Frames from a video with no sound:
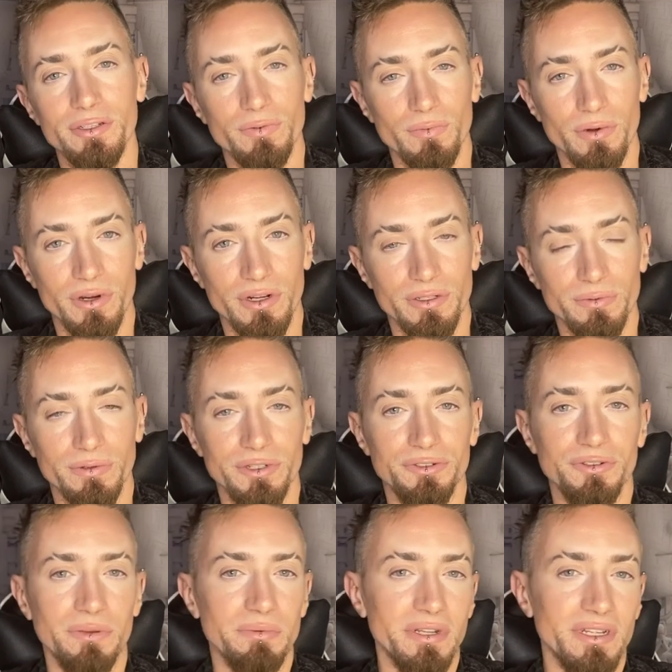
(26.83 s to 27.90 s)
words were
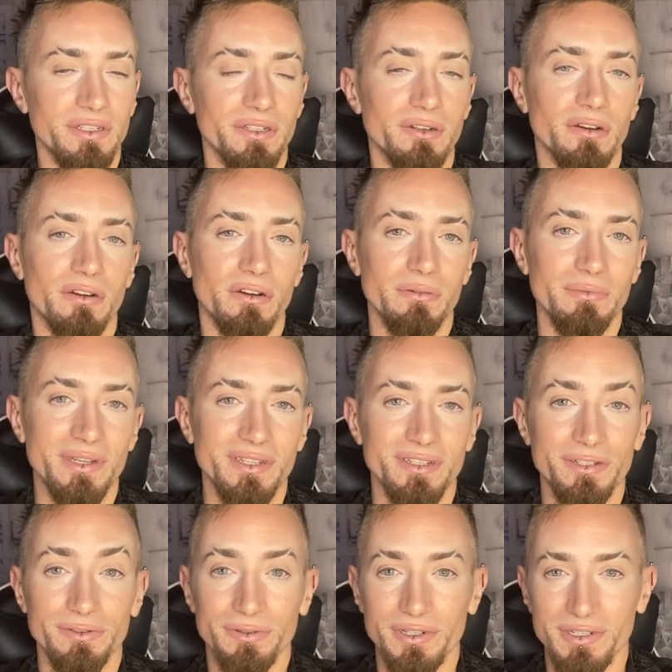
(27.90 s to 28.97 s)
attributed to Hermes
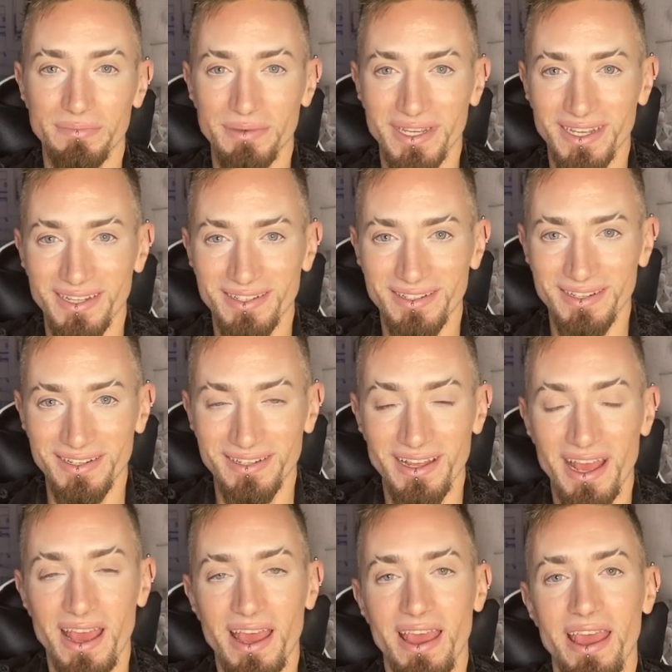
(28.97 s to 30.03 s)
Trismegistus,
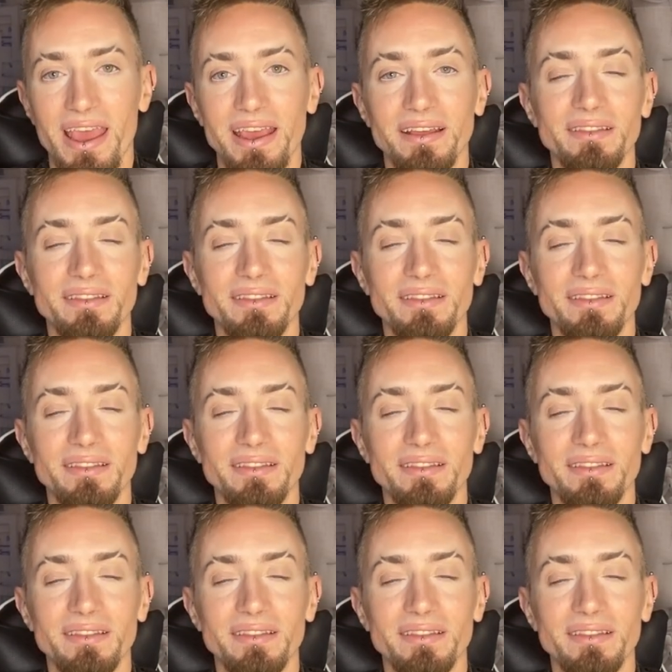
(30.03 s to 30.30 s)
a